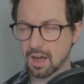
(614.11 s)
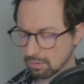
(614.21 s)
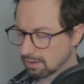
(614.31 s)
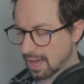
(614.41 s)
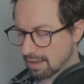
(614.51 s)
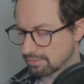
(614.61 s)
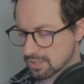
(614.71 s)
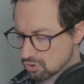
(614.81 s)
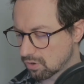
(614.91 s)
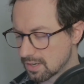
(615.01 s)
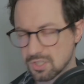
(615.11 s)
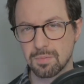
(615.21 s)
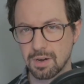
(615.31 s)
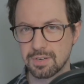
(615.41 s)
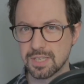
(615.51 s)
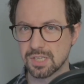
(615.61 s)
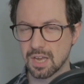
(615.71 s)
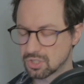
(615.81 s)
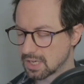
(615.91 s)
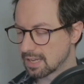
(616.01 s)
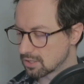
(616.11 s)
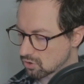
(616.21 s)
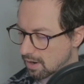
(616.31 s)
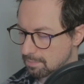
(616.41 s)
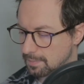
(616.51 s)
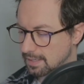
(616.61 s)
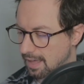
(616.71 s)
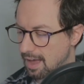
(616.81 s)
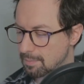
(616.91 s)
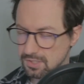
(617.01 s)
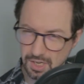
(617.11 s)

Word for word: I will have to try and do my research again and try and bring that up.